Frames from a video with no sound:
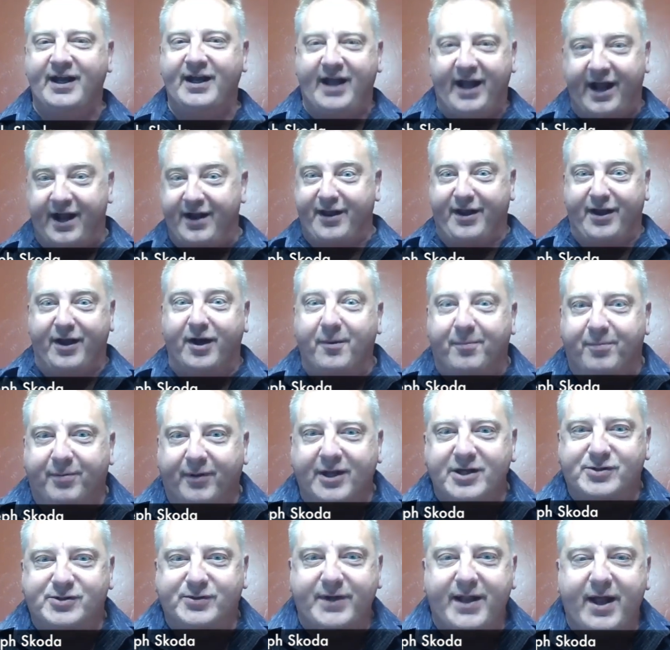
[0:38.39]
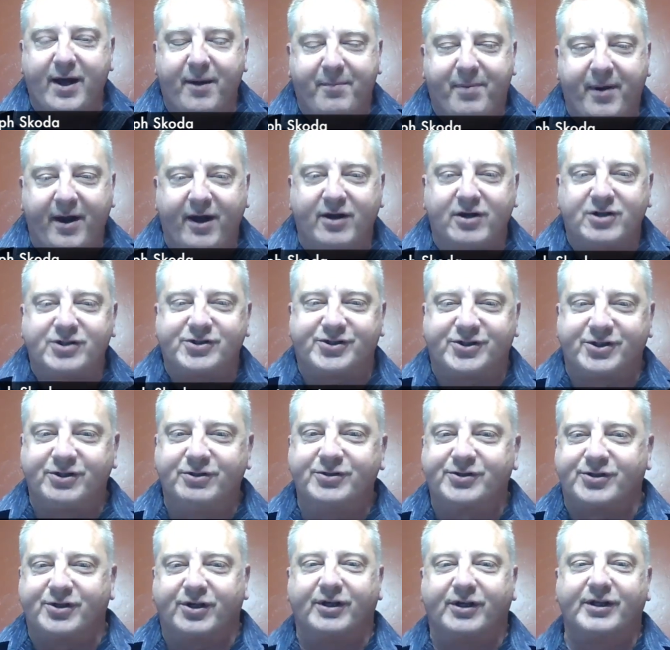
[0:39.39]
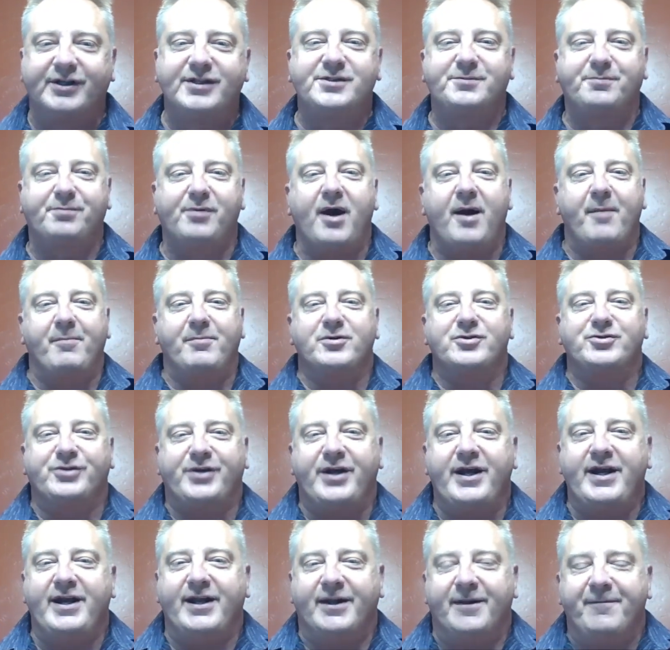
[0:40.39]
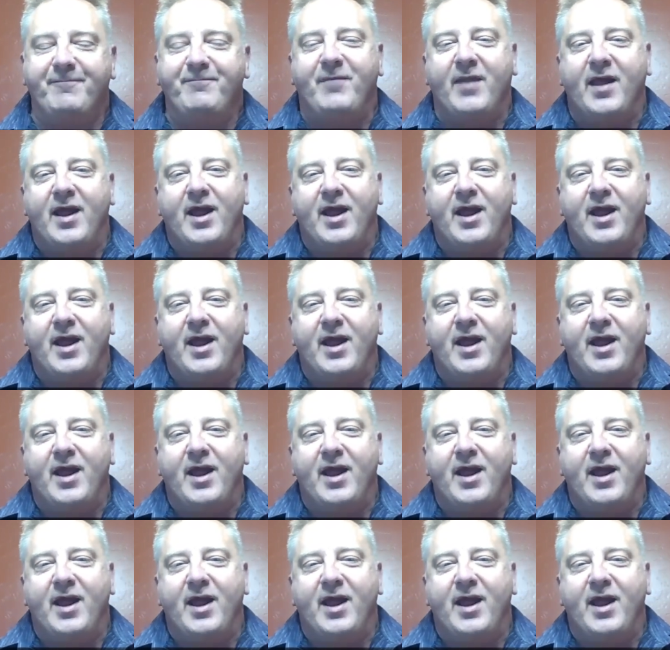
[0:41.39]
out of airplanes without parachutes or at least proper training.